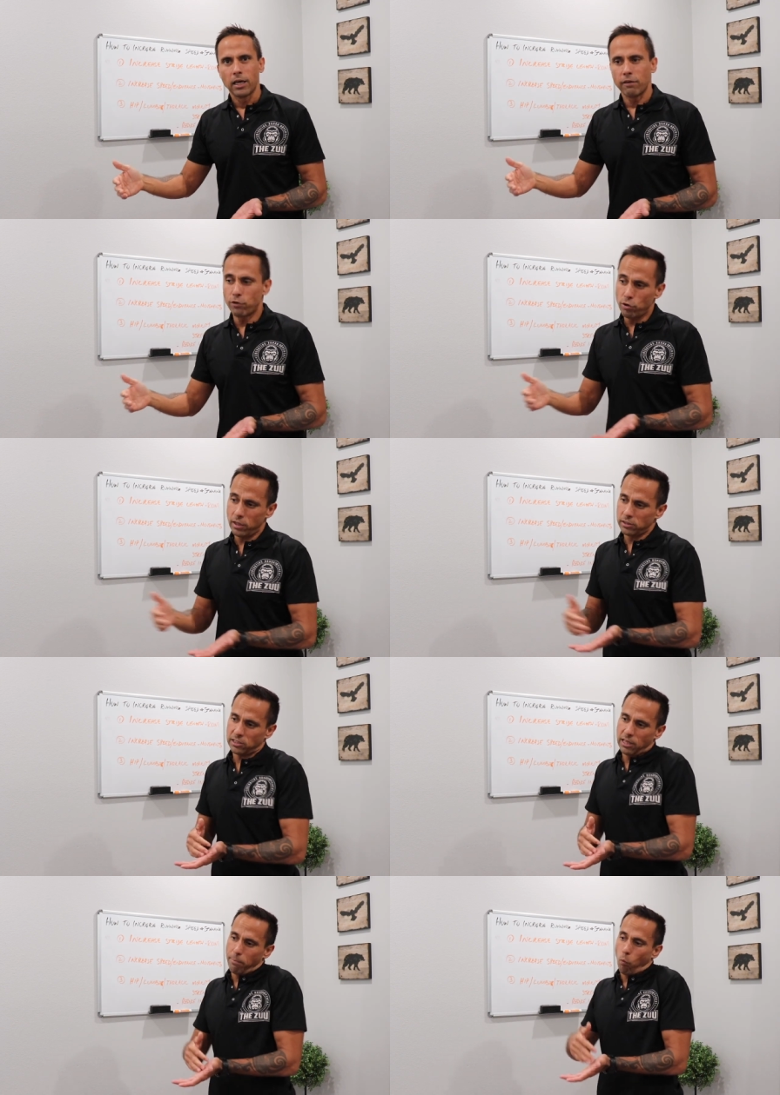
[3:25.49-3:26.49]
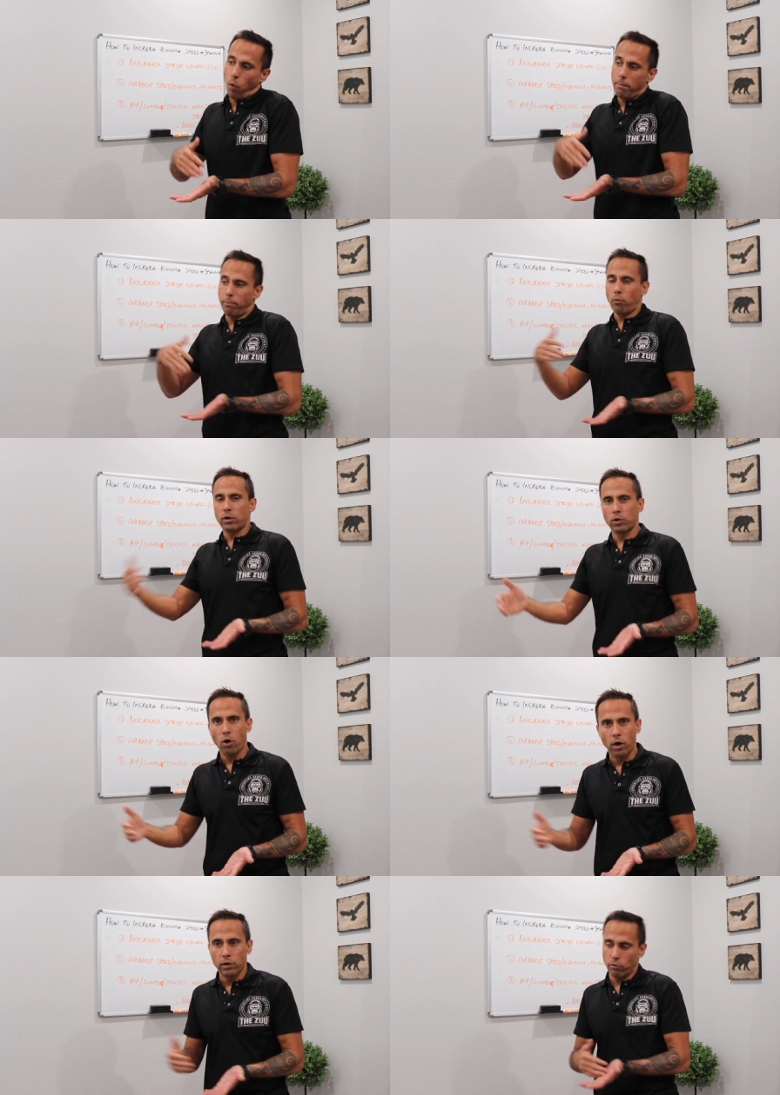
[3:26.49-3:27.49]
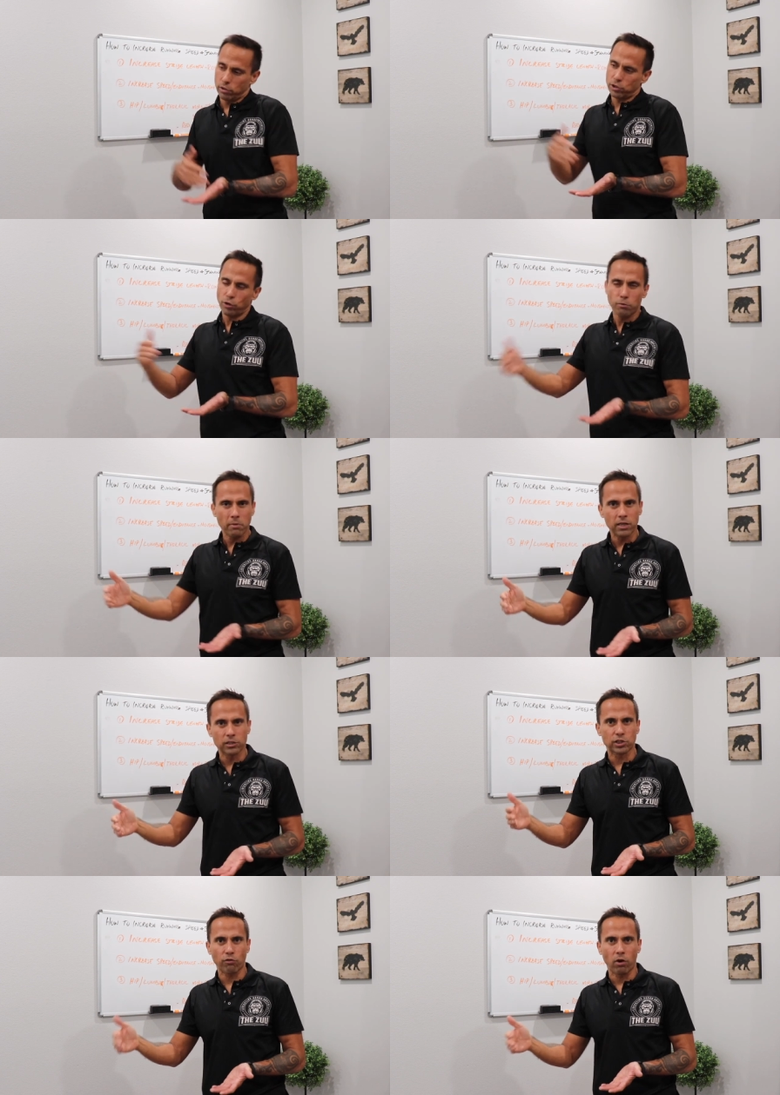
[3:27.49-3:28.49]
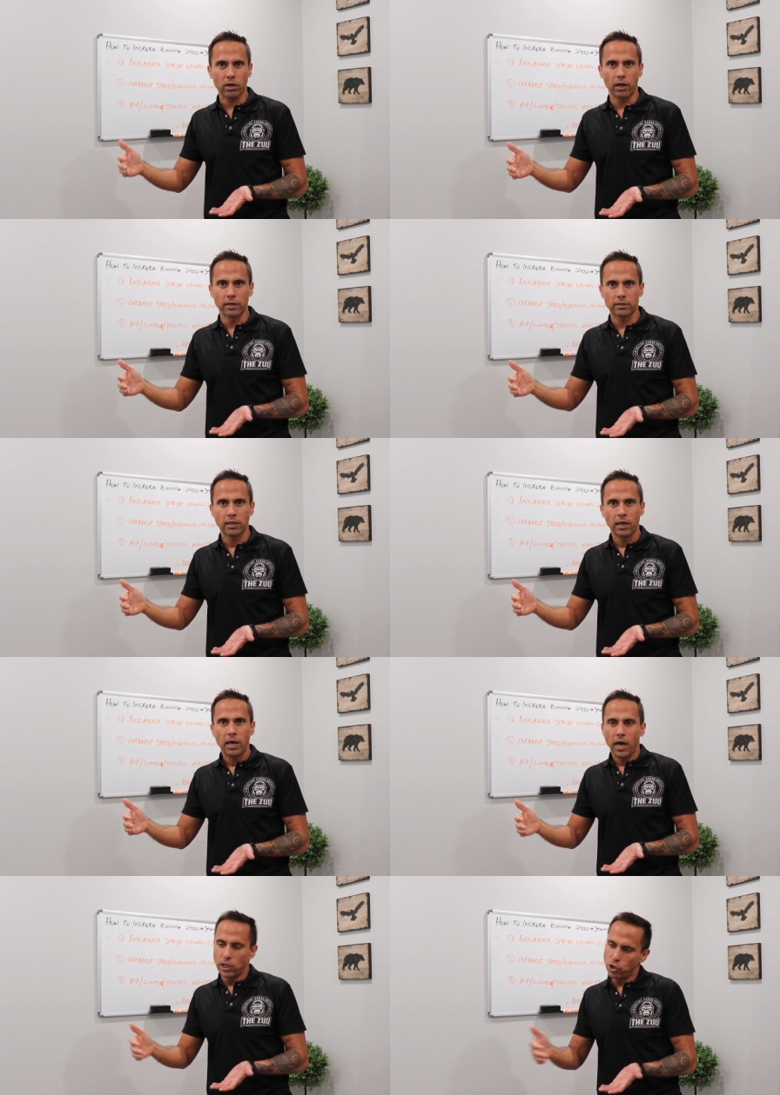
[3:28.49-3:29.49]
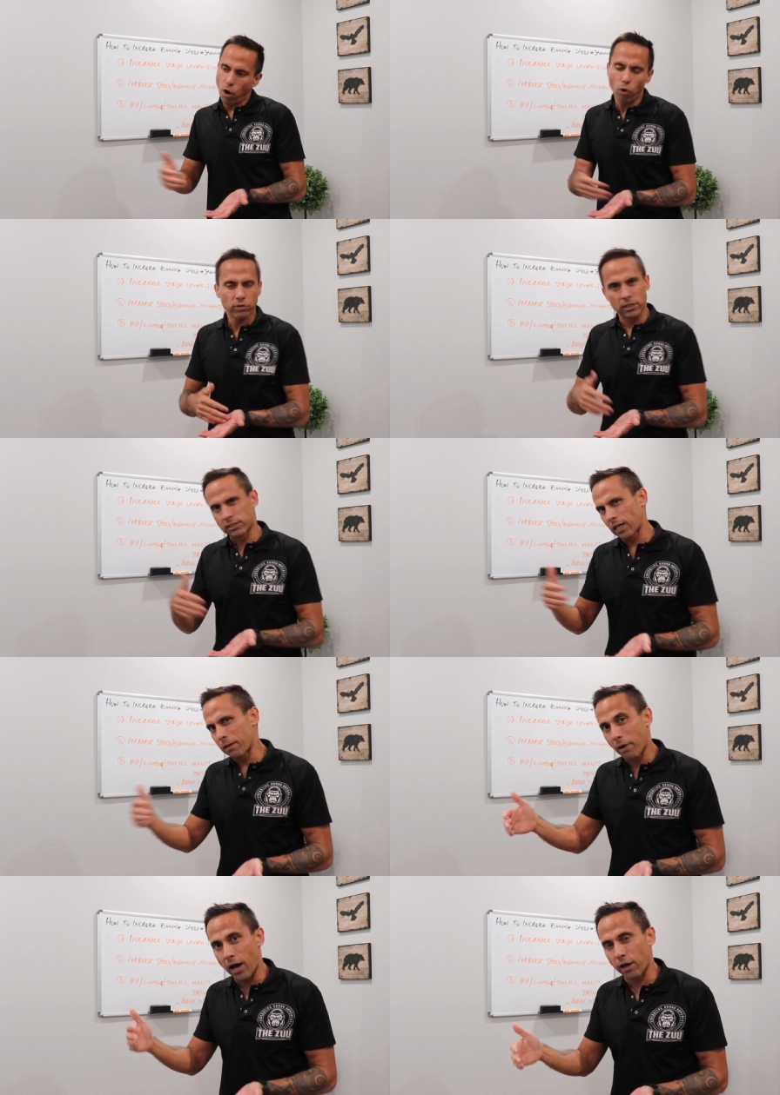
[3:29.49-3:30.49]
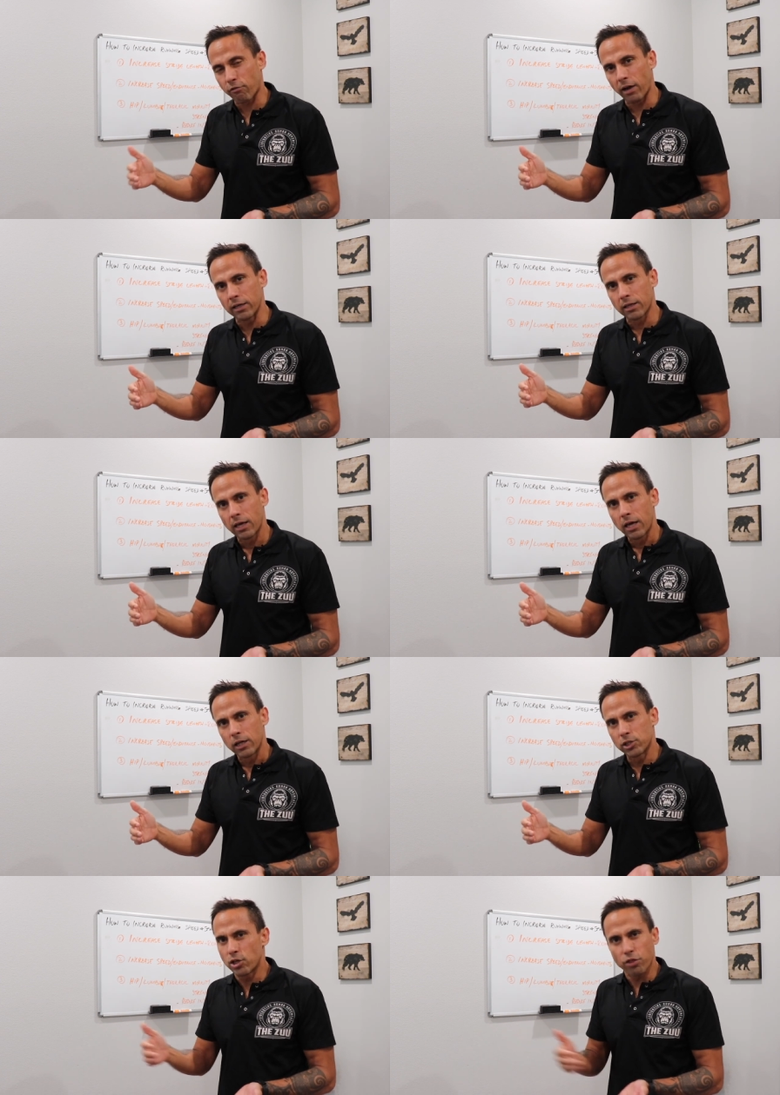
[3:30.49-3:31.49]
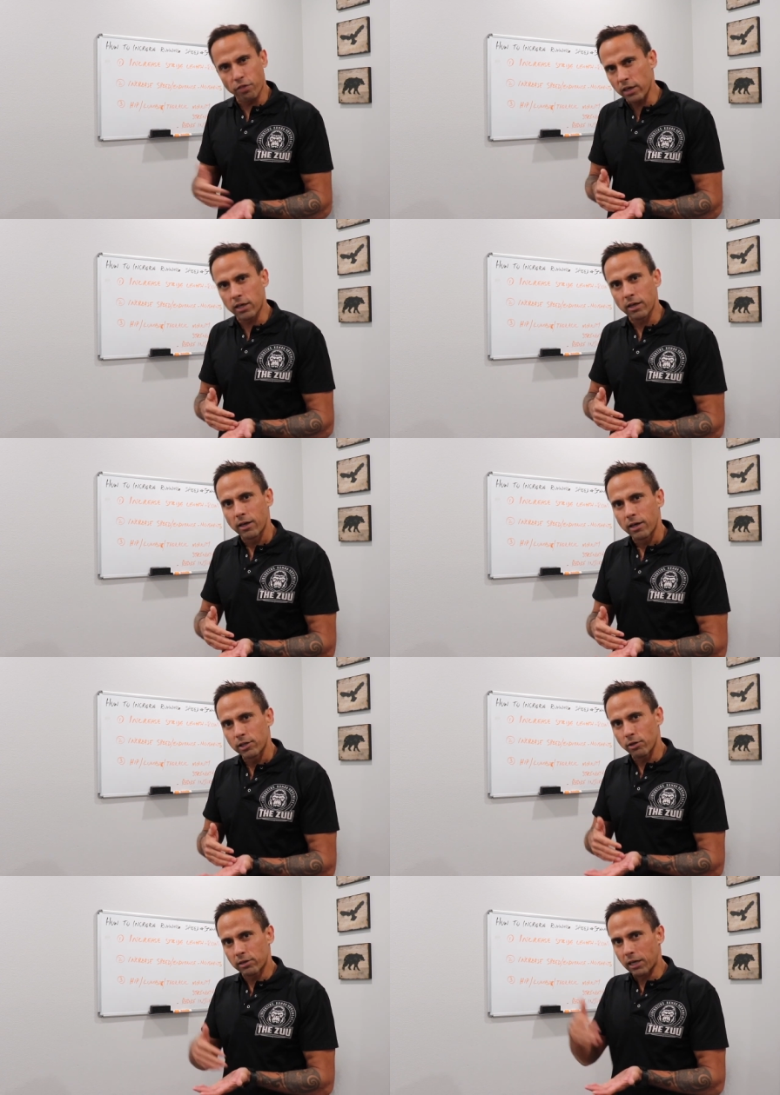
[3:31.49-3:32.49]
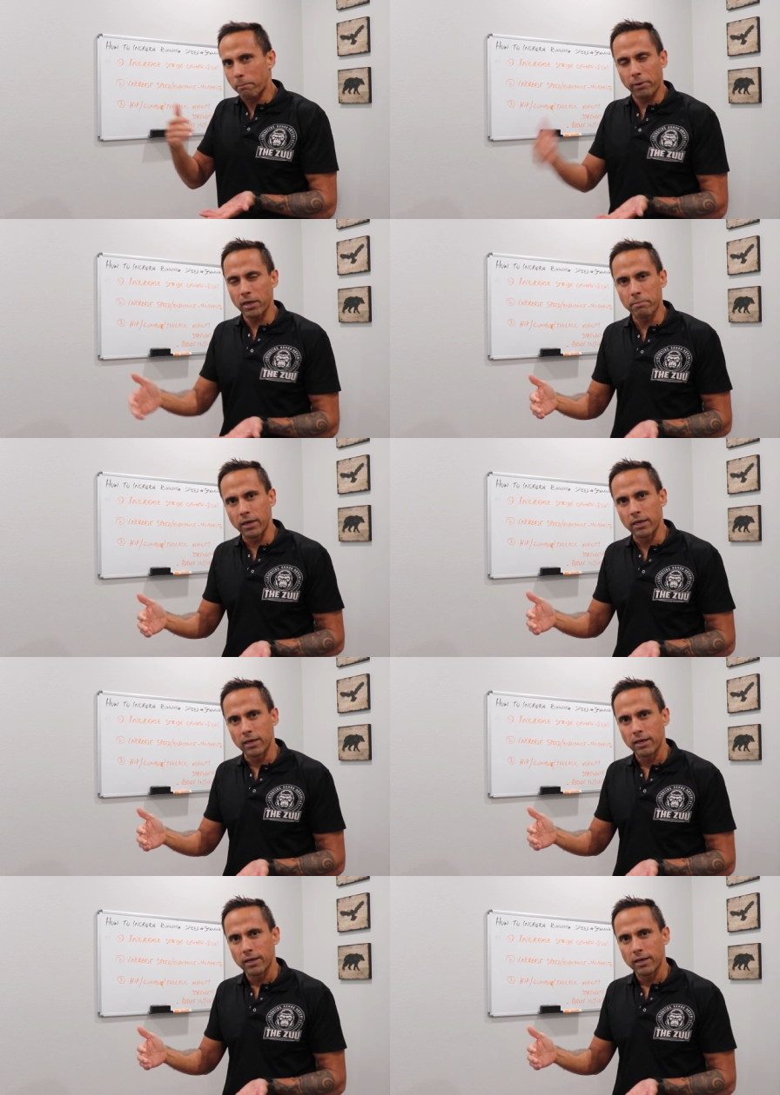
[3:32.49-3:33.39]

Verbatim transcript: If you then step a one point nine or a two meter stride length and you hold that same heart rate, do you think you'll get a P B?